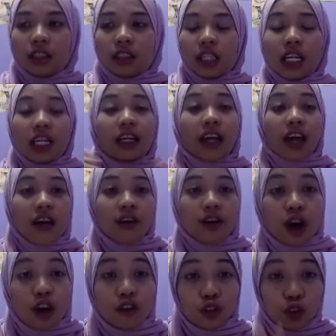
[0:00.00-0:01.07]
a carrier
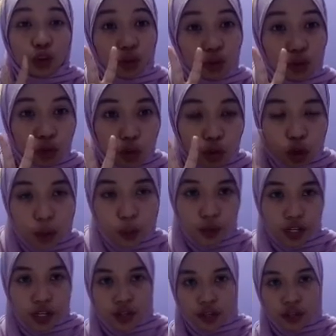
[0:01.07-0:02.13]
of two
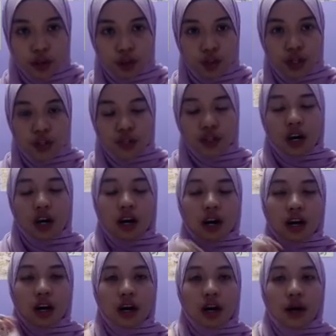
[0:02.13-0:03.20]
components, which
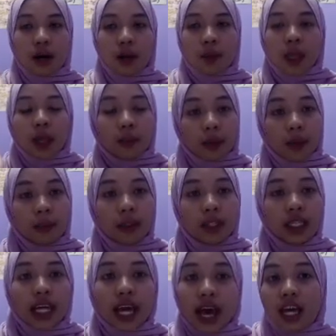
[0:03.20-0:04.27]
are people
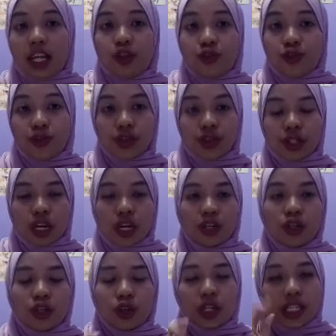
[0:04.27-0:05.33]
and goods.
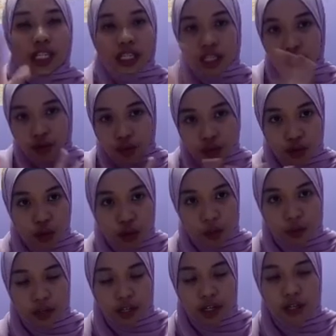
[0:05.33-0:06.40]
So these two
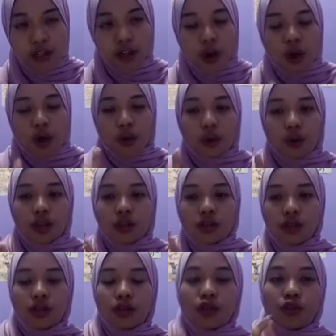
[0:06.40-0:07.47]
components will
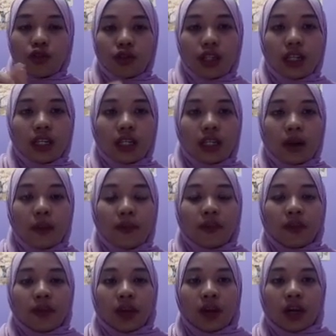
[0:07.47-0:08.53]
suit to
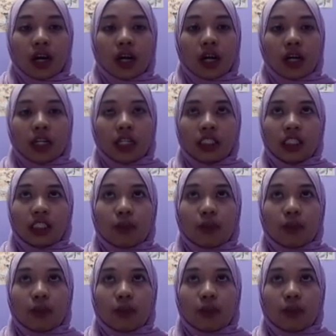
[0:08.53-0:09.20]
the